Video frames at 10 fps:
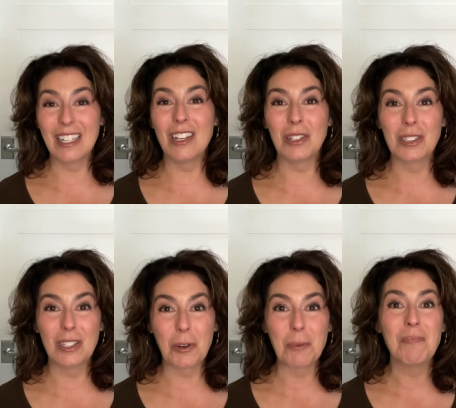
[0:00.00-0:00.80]
He
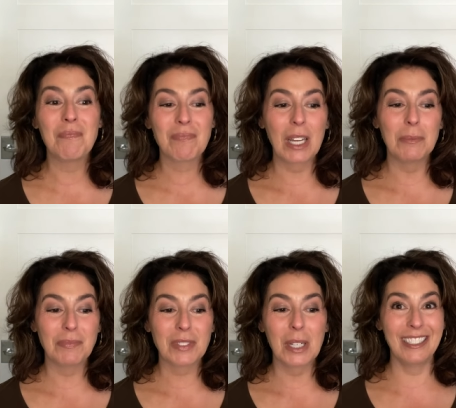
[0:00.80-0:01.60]
also
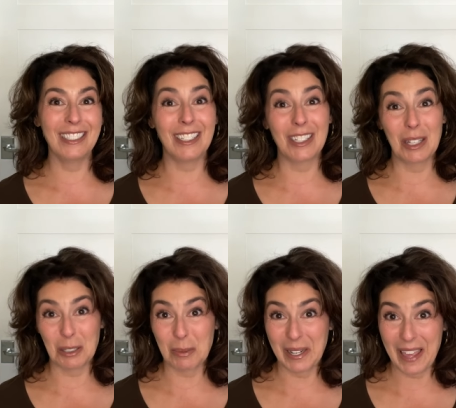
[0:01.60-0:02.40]
does a
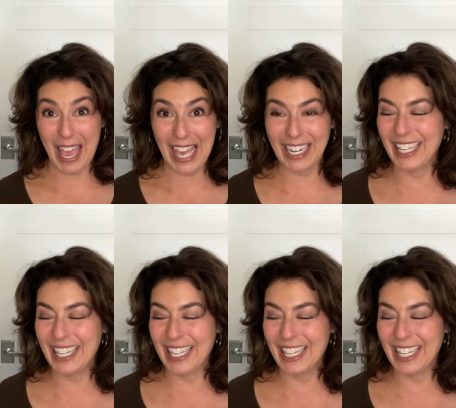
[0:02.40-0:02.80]
little bit of that.